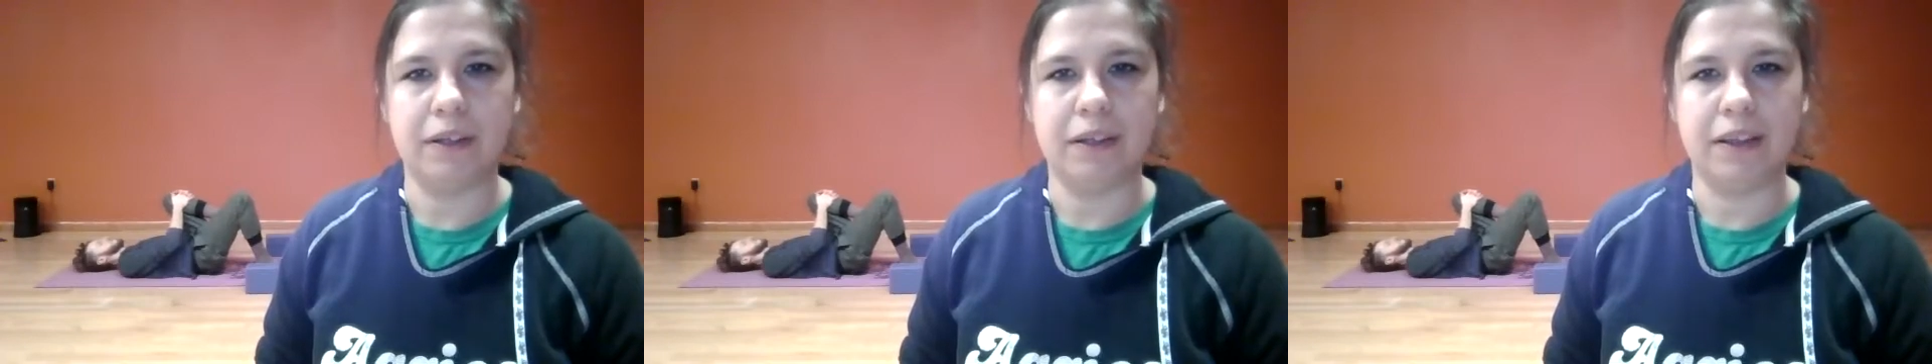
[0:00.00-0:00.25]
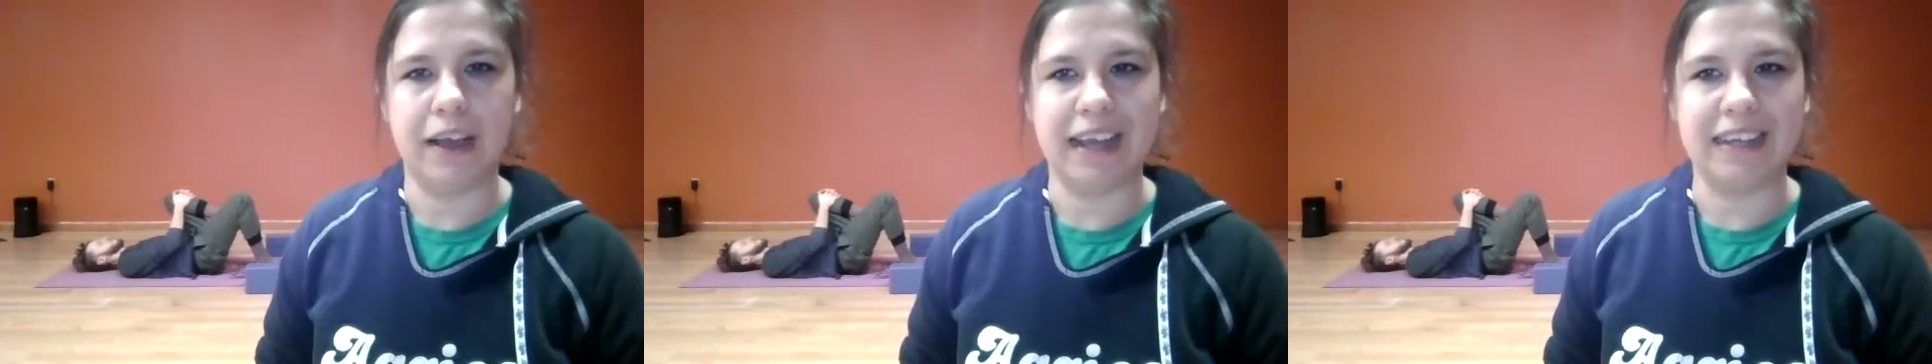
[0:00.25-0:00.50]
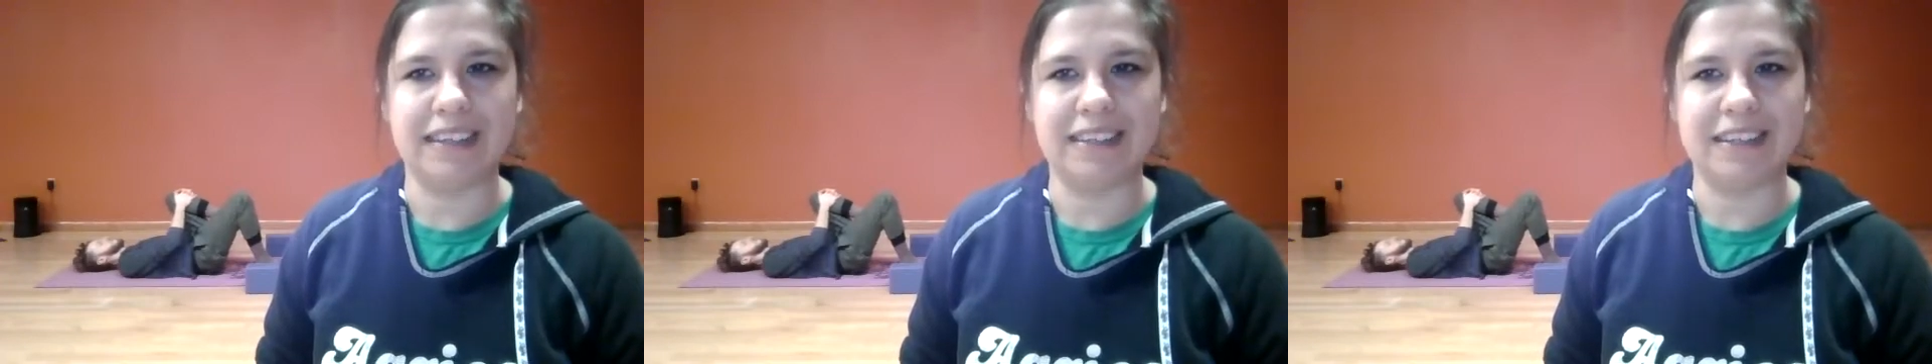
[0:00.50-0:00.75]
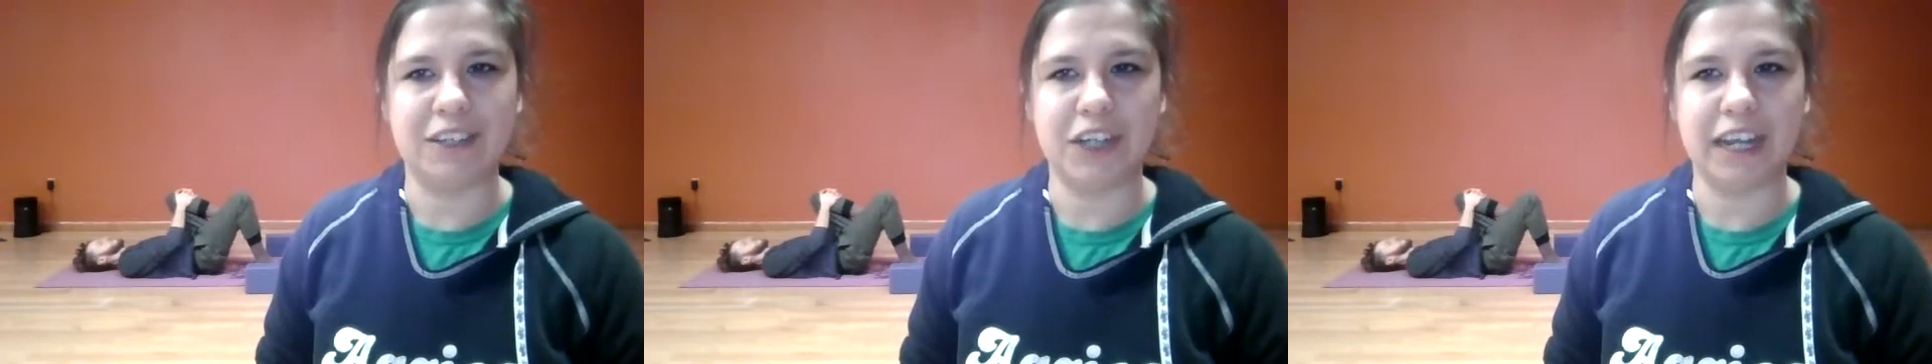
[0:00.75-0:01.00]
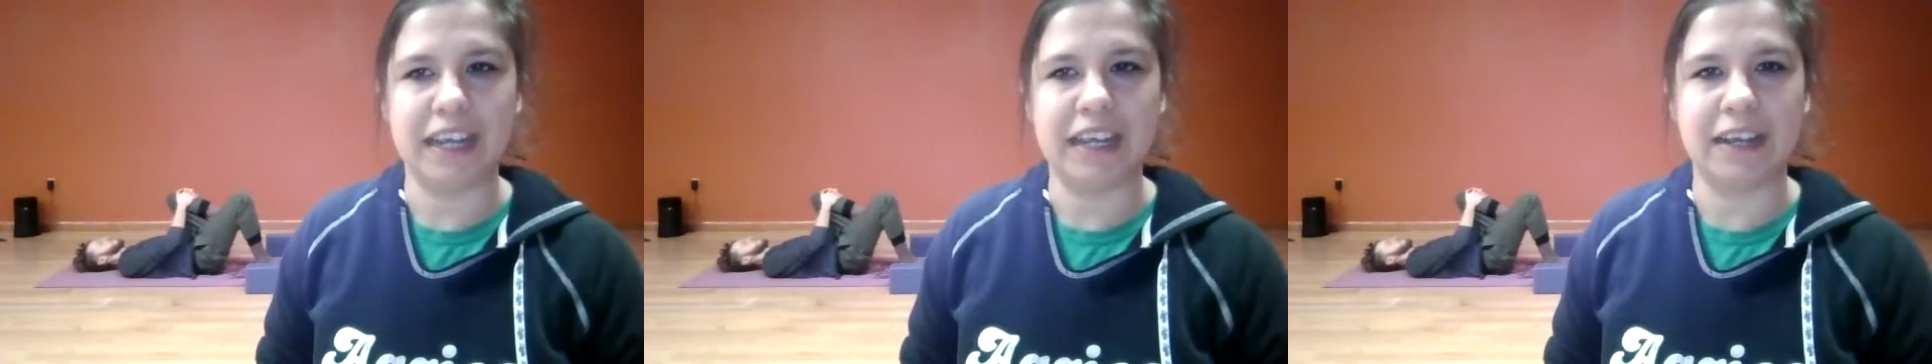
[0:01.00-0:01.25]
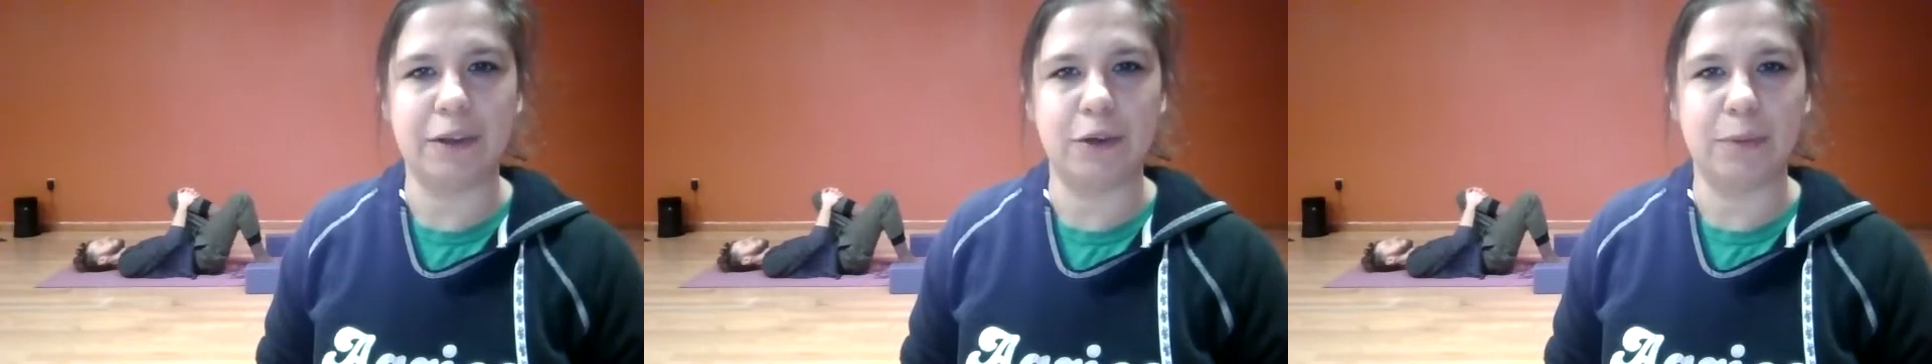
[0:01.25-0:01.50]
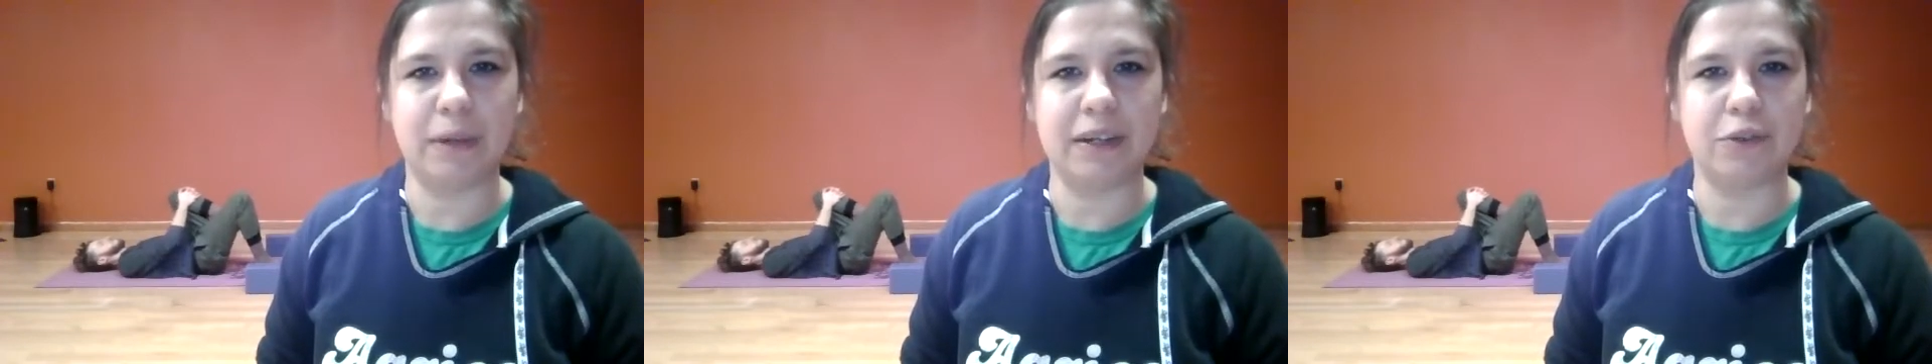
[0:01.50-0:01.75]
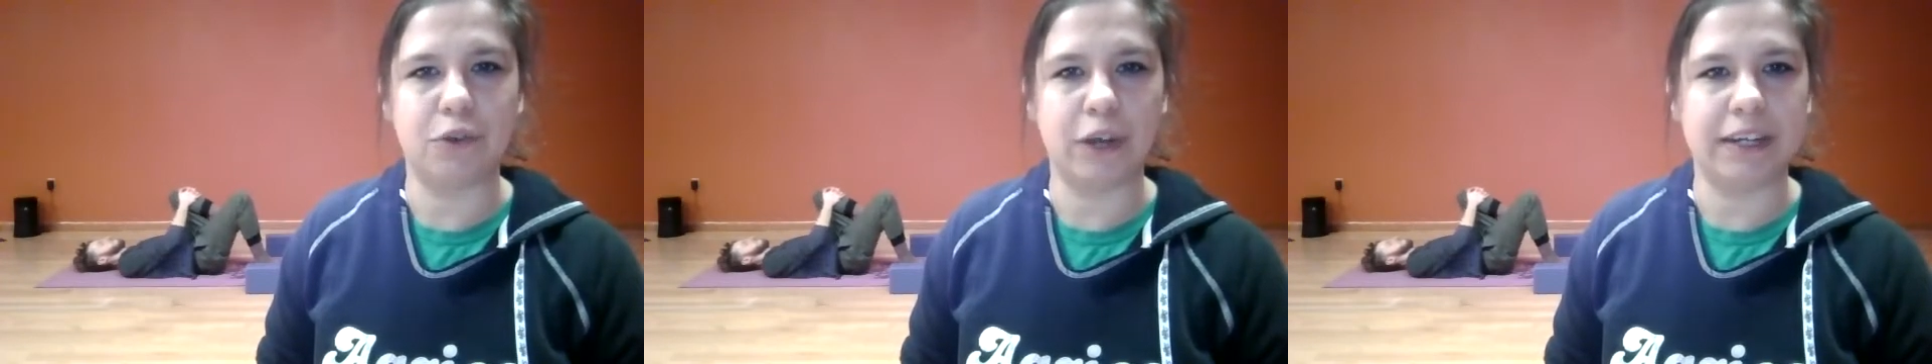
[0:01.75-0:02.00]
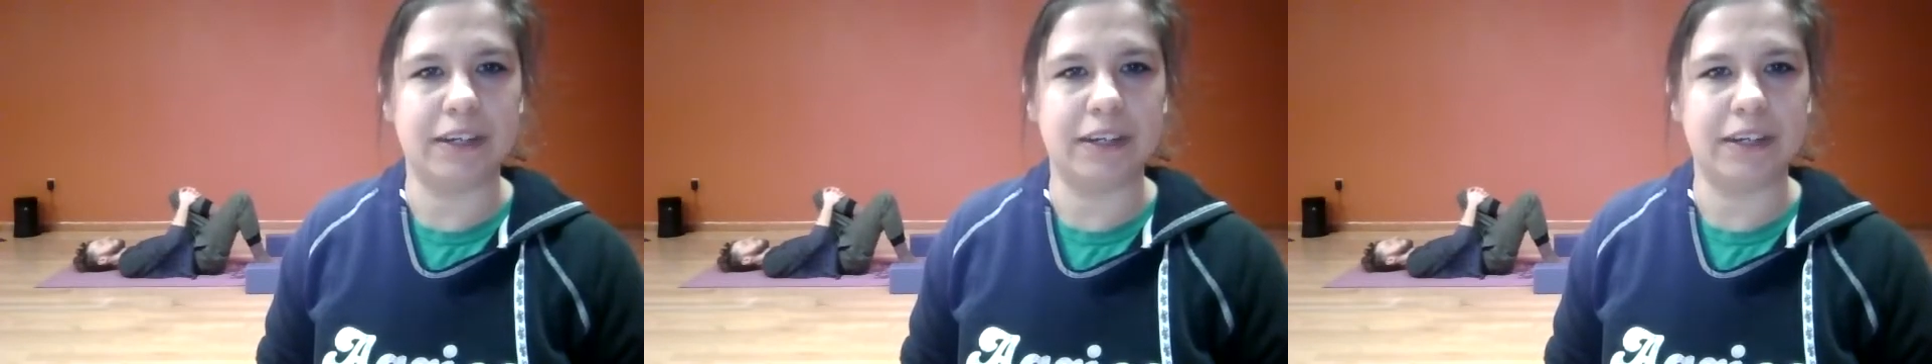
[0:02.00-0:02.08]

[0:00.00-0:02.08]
Nice. Shaking a little bit is great.